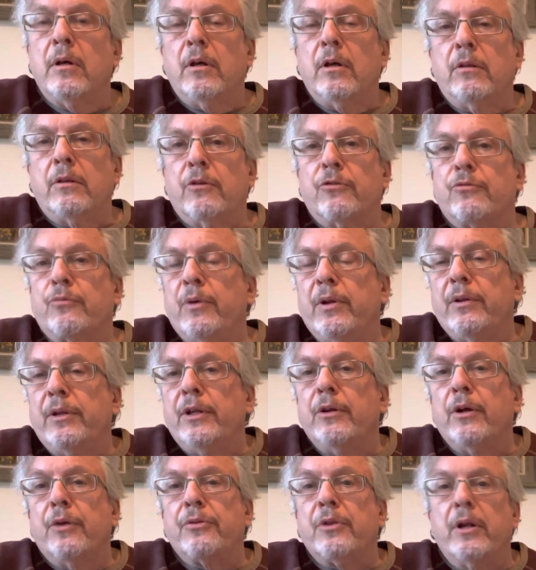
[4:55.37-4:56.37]
there's
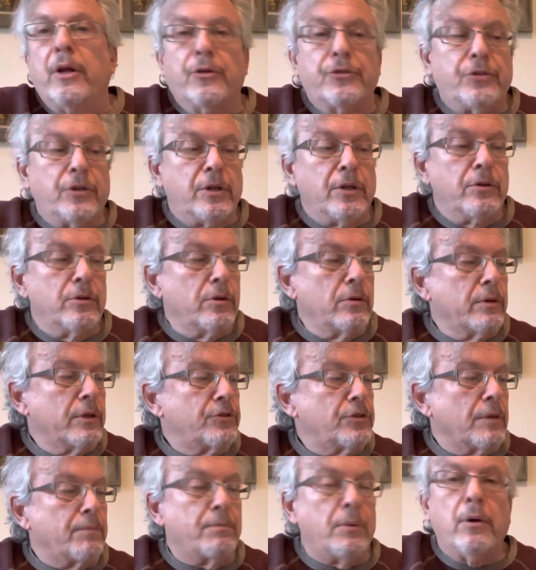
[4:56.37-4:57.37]
really nothing else you can do
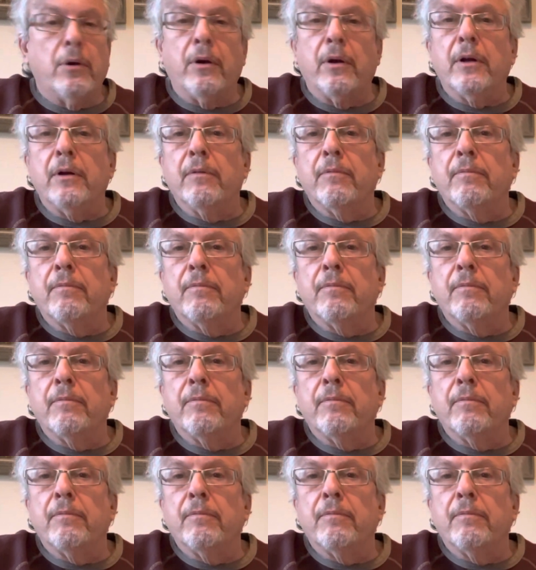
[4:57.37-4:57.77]
except bar.